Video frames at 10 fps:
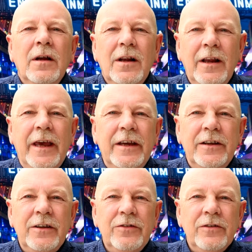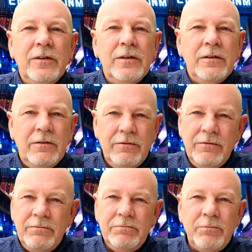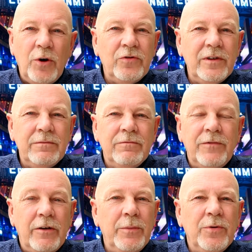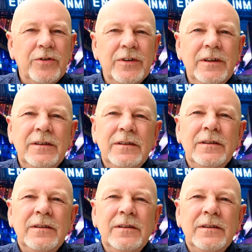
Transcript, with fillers: ladies, most very pretty,